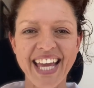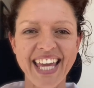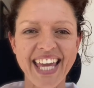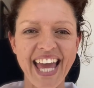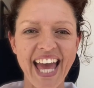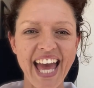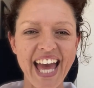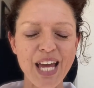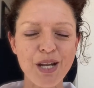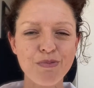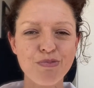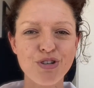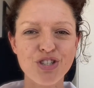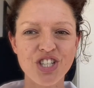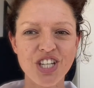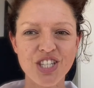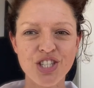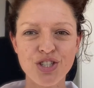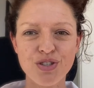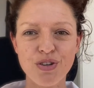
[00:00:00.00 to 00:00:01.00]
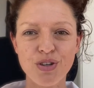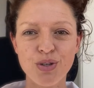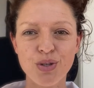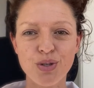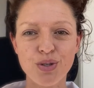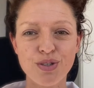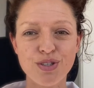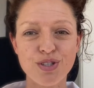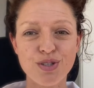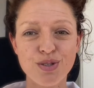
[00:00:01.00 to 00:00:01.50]
Can progesterone
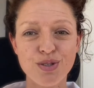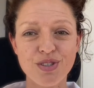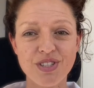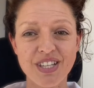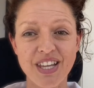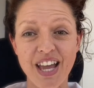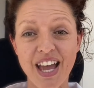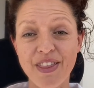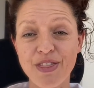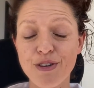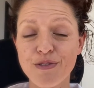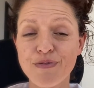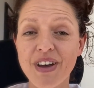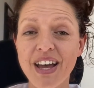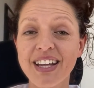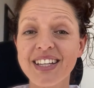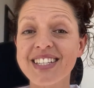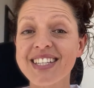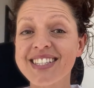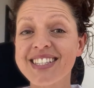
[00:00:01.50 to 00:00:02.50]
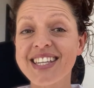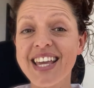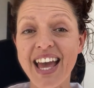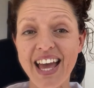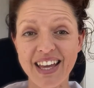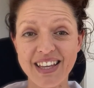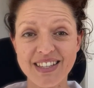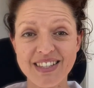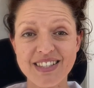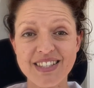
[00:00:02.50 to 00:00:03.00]
cause nausea? And the fact is
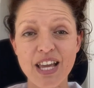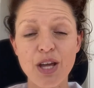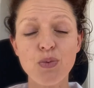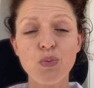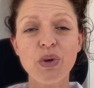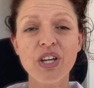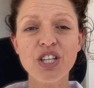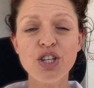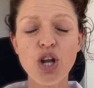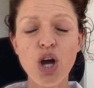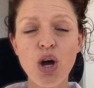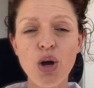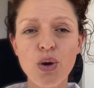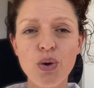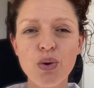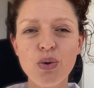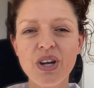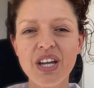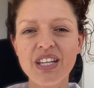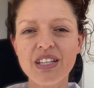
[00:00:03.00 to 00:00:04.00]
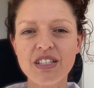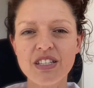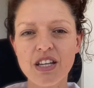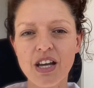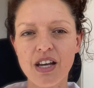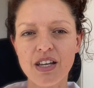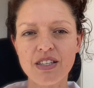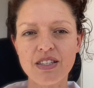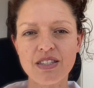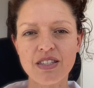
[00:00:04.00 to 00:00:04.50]
yes. And we know it
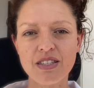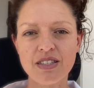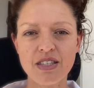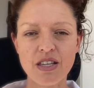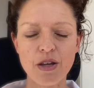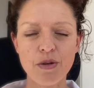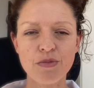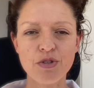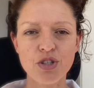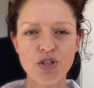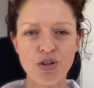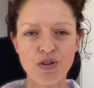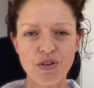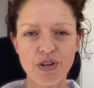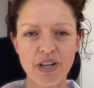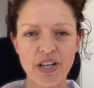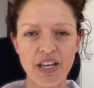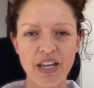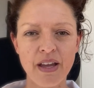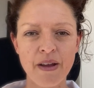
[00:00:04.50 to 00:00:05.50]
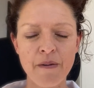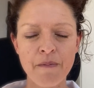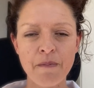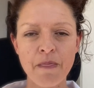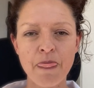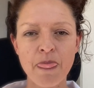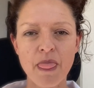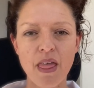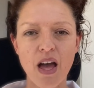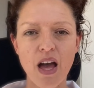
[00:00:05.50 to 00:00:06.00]
does to a certain degree
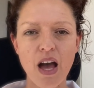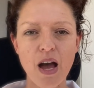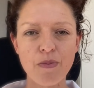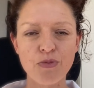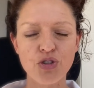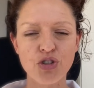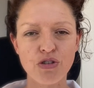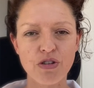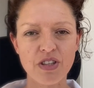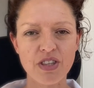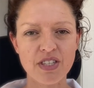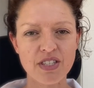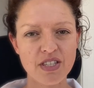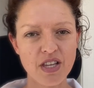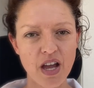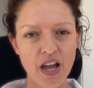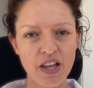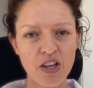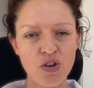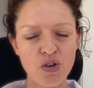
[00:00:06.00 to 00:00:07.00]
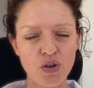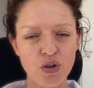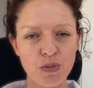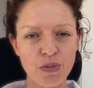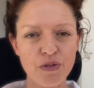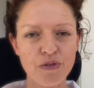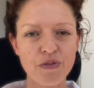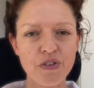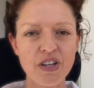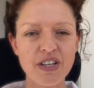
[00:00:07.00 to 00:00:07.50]
during the cycle.
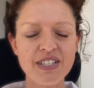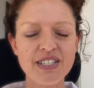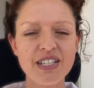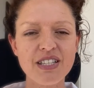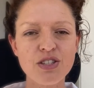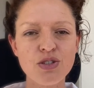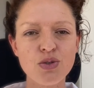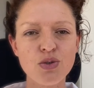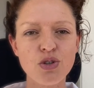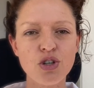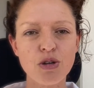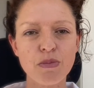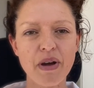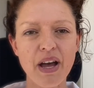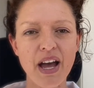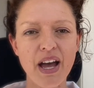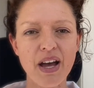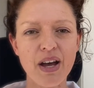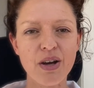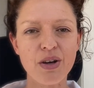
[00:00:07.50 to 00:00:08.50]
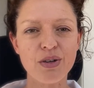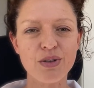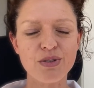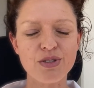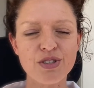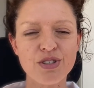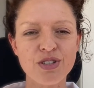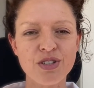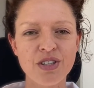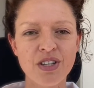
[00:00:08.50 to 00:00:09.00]
But first, let's talk
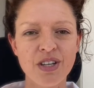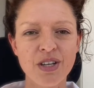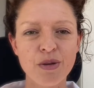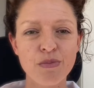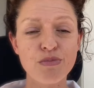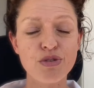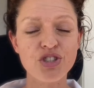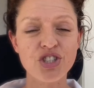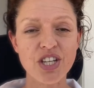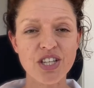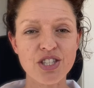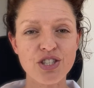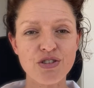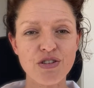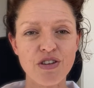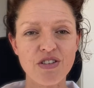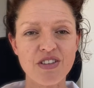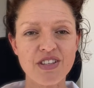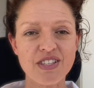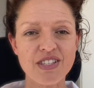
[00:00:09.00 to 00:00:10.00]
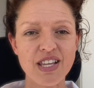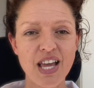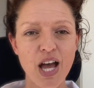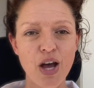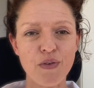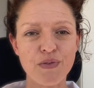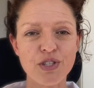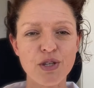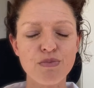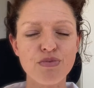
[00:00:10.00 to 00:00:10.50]
about progesterone
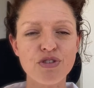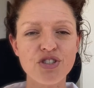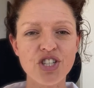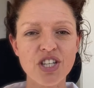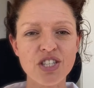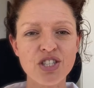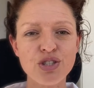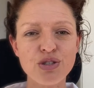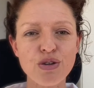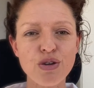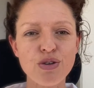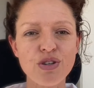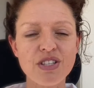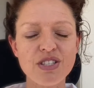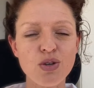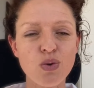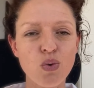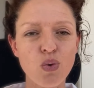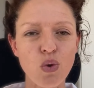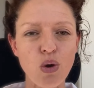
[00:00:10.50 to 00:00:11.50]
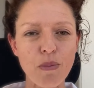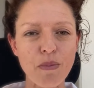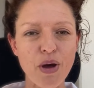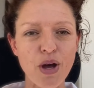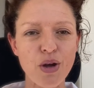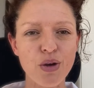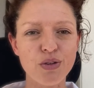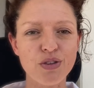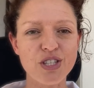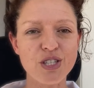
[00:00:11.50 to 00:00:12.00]
itself. So progesterone is a
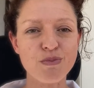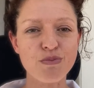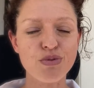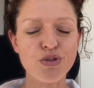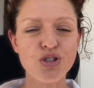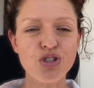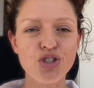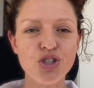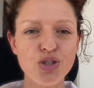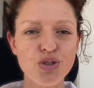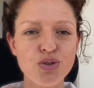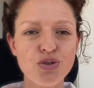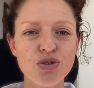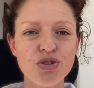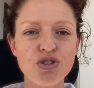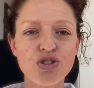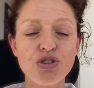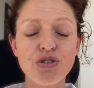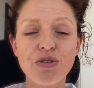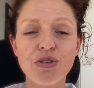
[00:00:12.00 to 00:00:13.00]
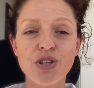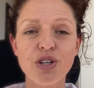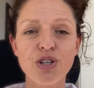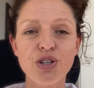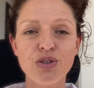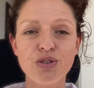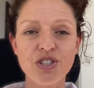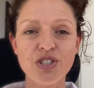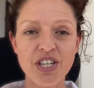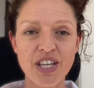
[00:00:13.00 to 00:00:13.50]
hormone that's produced during the
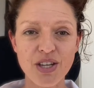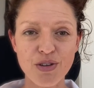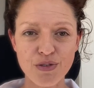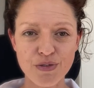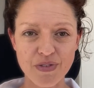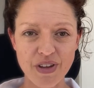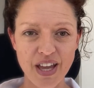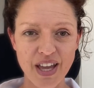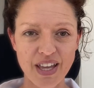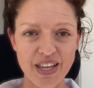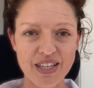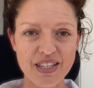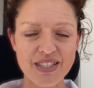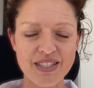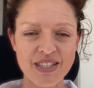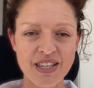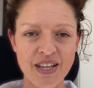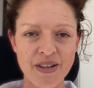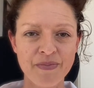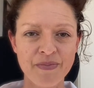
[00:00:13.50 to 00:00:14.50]
luteal phase.